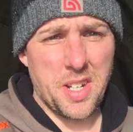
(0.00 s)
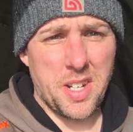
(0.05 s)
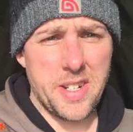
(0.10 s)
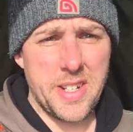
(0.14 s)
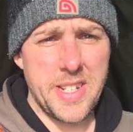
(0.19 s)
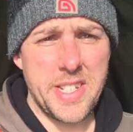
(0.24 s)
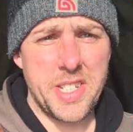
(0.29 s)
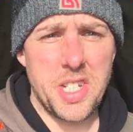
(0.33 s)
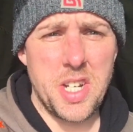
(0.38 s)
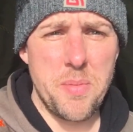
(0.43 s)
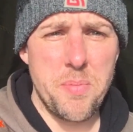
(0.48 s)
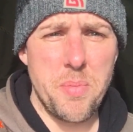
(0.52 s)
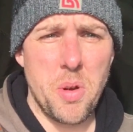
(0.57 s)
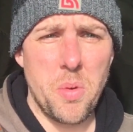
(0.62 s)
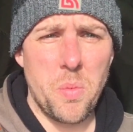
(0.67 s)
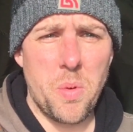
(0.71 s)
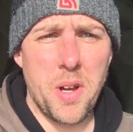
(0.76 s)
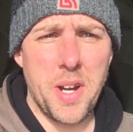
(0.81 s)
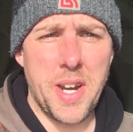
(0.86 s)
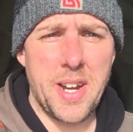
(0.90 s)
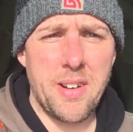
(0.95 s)
I literally put
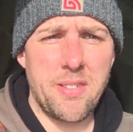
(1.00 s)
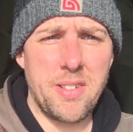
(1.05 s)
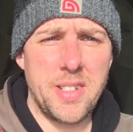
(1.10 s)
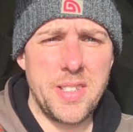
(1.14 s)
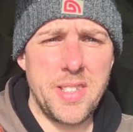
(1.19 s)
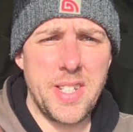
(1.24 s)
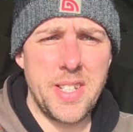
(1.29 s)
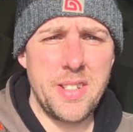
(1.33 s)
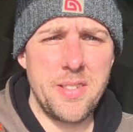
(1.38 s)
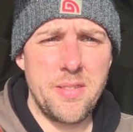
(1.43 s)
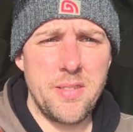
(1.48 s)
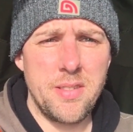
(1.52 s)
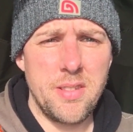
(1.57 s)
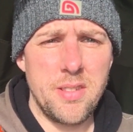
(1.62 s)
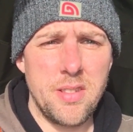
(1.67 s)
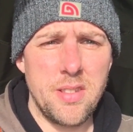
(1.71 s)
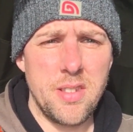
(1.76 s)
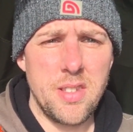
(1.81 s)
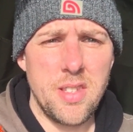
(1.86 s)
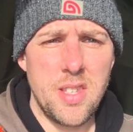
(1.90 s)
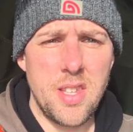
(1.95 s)
one out and then
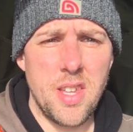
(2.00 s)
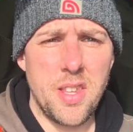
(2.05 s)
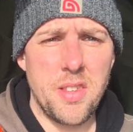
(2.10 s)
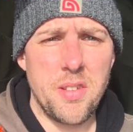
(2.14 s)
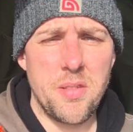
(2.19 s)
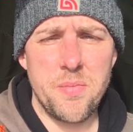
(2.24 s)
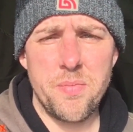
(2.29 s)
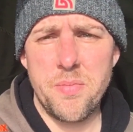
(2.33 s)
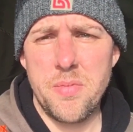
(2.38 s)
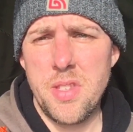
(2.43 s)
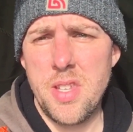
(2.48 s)
the other